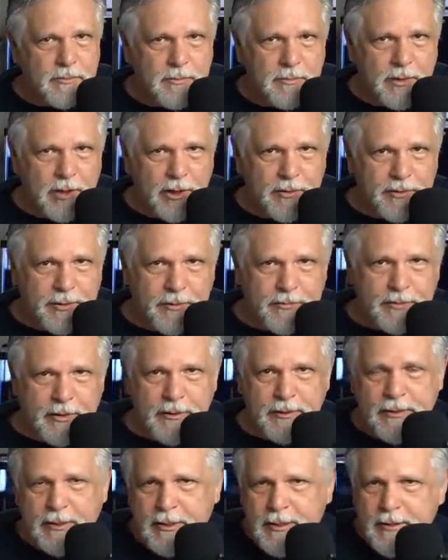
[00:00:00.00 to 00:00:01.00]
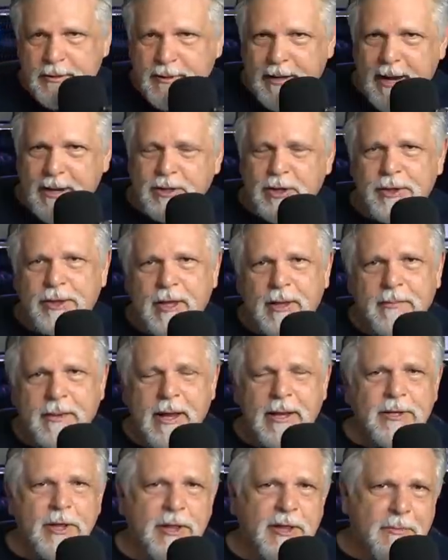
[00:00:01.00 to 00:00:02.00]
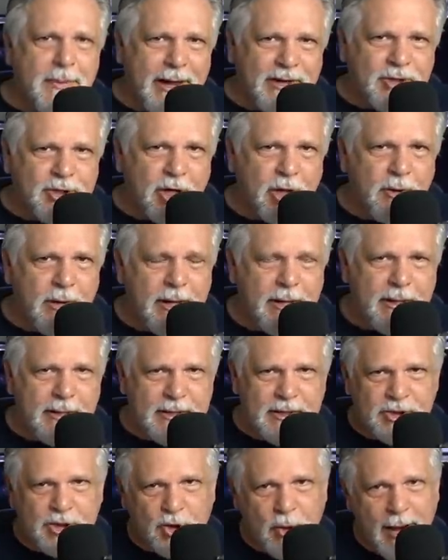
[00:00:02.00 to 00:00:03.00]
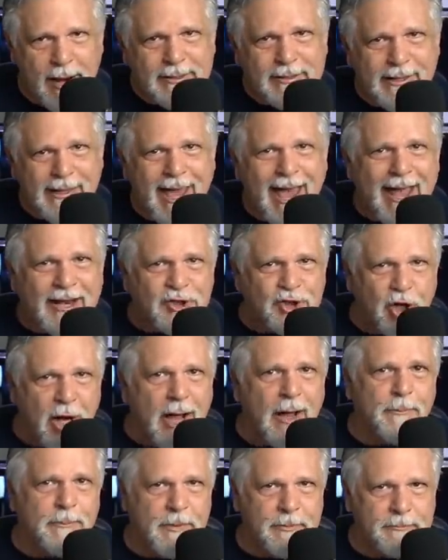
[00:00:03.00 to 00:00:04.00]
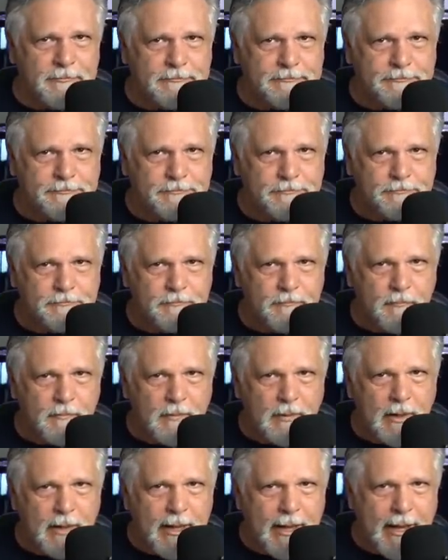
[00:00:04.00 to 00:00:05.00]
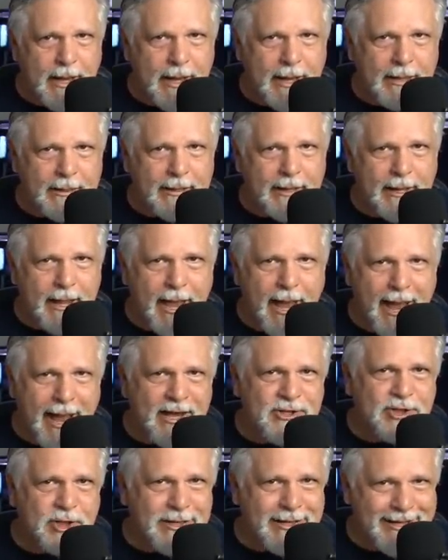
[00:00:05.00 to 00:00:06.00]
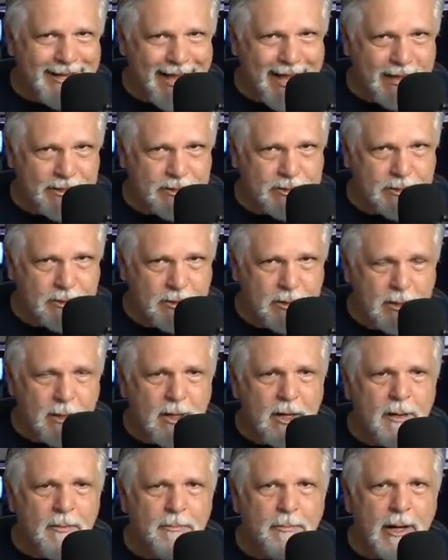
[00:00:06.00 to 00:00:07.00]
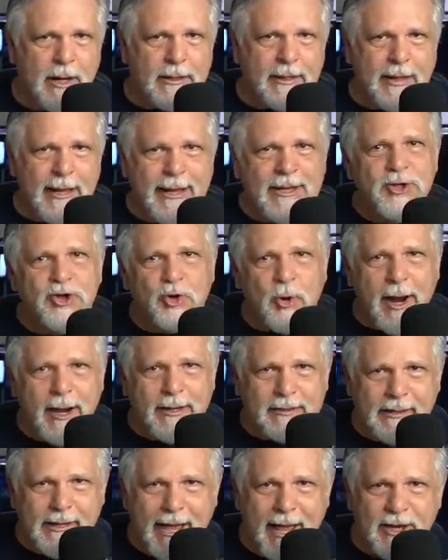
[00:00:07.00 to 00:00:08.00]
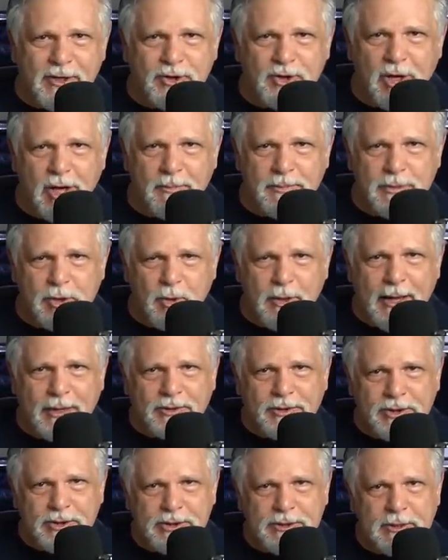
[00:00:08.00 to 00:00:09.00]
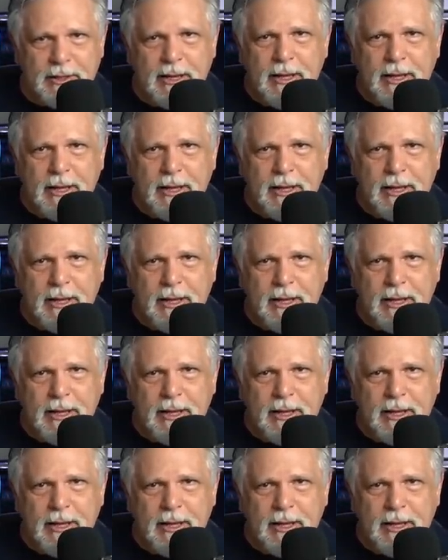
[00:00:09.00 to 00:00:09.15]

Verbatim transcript: You know, either the bacteria is trying to catch up and hasn't yet, but in trying to catch up, you get this